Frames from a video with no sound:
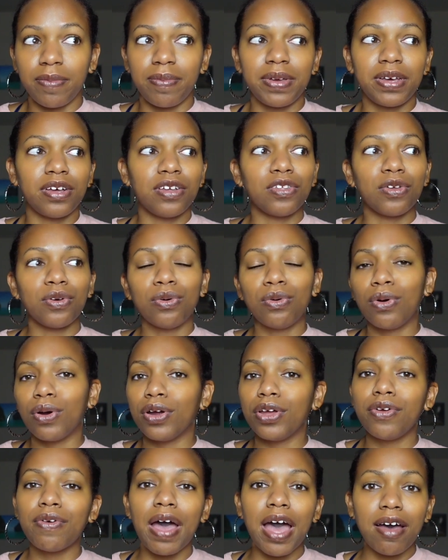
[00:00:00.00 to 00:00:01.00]
because who are
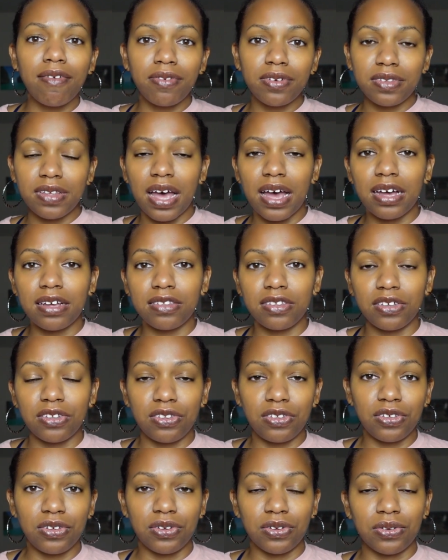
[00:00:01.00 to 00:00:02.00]
you advertising
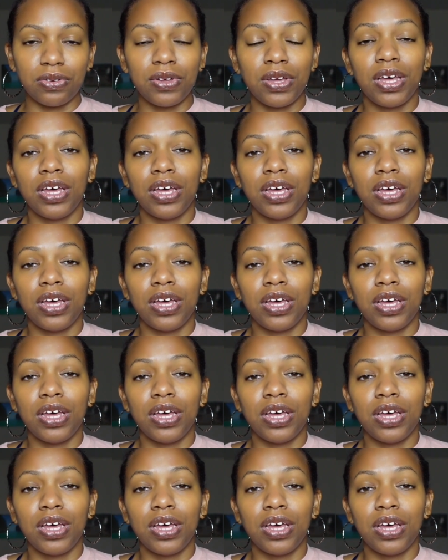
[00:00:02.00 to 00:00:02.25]
to?